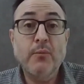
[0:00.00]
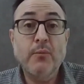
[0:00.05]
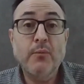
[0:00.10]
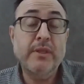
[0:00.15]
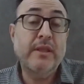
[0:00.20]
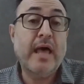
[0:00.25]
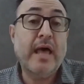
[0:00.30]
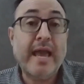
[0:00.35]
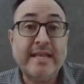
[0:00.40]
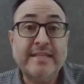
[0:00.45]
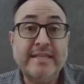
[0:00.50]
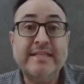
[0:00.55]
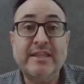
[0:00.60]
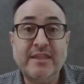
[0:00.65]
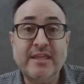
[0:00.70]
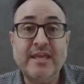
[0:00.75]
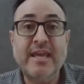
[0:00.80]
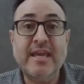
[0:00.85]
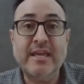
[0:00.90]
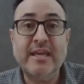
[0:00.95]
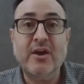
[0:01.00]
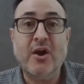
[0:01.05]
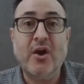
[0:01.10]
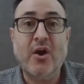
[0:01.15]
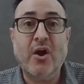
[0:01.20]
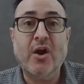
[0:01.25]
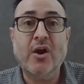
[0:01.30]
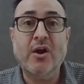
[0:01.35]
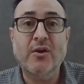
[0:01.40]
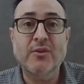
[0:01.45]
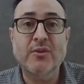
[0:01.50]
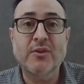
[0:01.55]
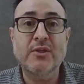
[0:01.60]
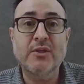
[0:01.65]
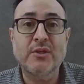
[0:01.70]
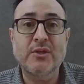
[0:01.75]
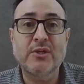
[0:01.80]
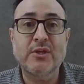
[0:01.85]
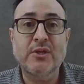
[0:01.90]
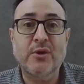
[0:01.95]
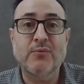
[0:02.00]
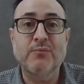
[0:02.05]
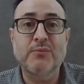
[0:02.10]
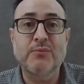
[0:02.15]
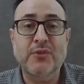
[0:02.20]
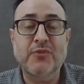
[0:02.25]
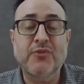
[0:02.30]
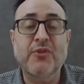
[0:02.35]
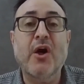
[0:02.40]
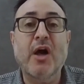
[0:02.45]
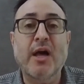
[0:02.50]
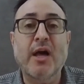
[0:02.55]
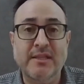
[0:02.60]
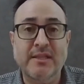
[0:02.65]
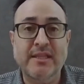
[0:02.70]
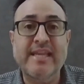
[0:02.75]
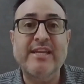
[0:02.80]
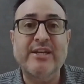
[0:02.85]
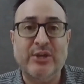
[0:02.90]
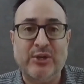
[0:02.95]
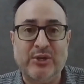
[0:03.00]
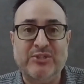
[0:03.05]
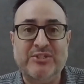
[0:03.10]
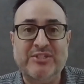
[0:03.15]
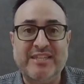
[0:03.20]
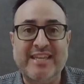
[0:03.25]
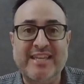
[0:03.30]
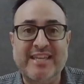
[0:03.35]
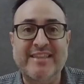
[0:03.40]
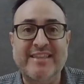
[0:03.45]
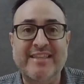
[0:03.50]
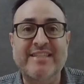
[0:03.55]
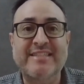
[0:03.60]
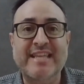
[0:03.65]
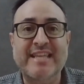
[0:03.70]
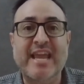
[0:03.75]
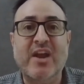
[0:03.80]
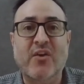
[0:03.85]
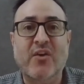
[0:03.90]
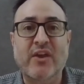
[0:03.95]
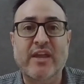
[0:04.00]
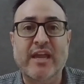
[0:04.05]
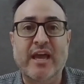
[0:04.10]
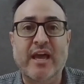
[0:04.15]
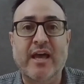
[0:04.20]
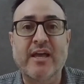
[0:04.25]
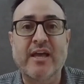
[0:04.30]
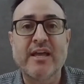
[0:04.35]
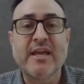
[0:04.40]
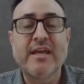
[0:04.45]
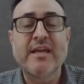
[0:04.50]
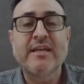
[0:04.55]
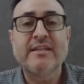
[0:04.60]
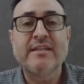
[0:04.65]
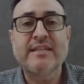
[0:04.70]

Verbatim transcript: like to think are, you know, the thought leaders in this area,